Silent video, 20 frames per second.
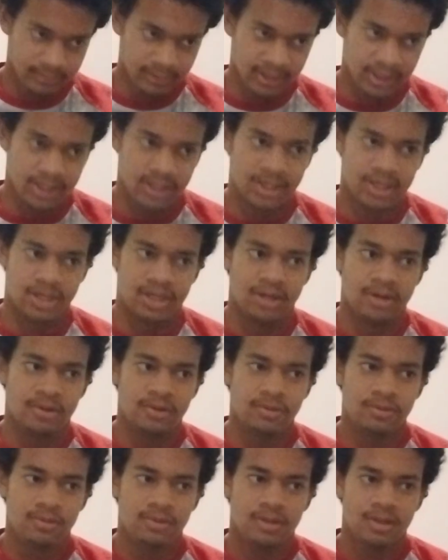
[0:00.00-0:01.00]
you
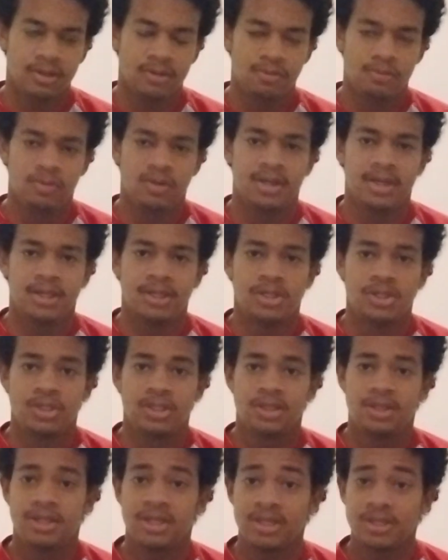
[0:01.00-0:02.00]
know,
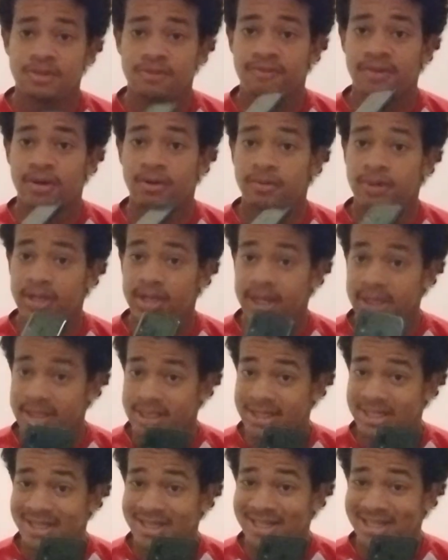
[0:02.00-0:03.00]
which this phone
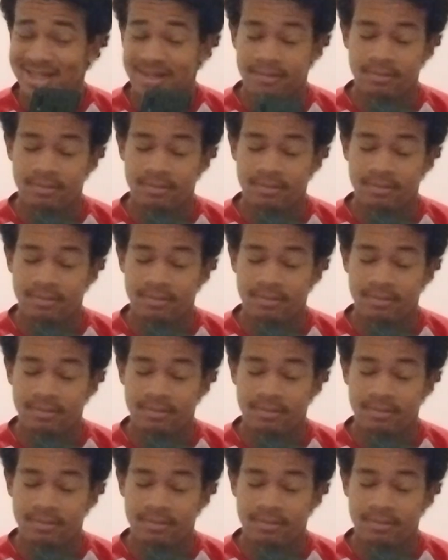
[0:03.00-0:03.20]
doesn't.